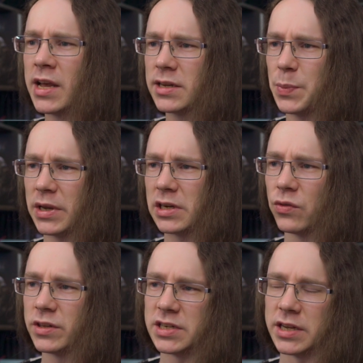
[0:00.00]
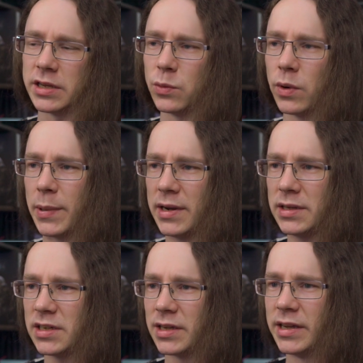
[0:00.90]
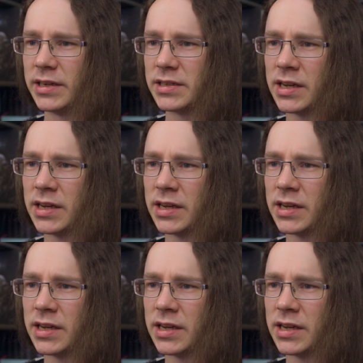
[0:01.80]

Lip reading: depending on the tier you applied.